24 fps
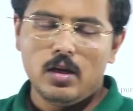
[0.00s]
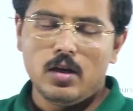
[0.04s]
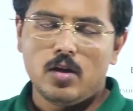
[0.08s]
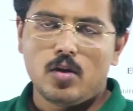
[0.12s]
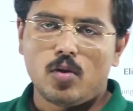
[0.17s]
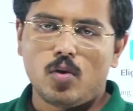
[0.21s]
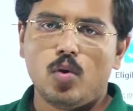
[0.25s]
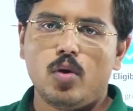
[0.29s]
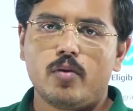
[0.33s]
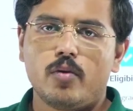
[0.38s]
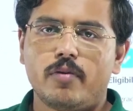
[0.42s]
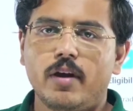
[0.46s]

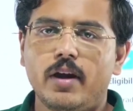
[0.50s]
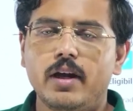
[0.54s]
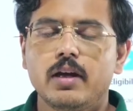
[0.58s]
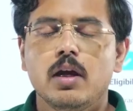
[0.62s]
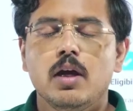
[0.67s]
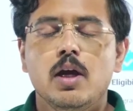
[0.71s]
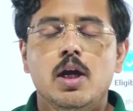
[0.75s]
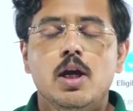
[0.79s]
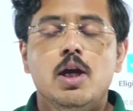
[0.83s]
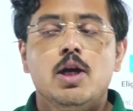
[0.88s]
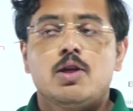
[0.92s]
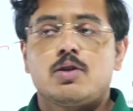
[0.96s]
role, fine.
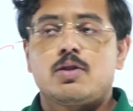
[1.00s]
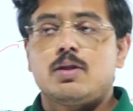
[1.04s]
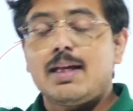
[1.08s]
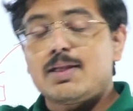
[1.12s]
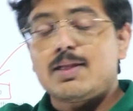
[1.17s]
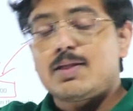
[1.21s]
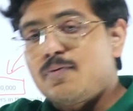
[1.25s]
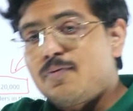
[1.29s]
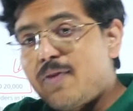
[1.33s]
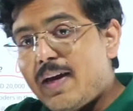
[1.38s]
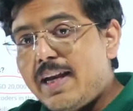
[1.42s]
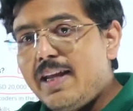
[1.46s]
So
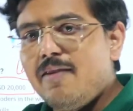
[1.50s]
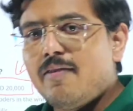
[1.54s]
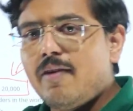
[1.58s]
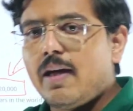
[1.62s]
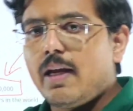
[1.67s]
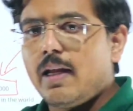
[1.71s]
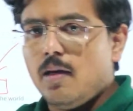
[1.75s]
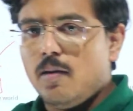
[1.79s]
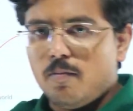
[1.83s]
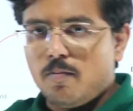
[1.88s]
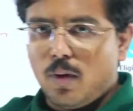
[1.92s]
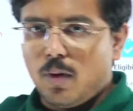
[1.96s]
that's very,
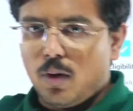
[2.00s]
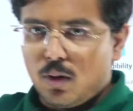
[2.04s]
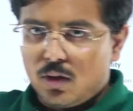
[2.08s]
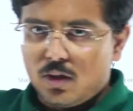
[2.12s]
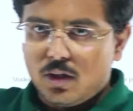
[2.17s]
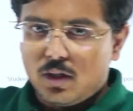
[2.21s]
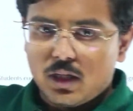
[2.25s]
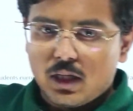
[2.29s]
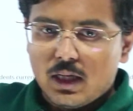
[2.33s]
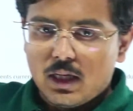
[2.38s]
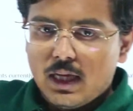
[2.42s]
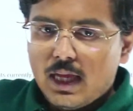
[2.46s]
very
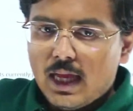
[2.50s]
important.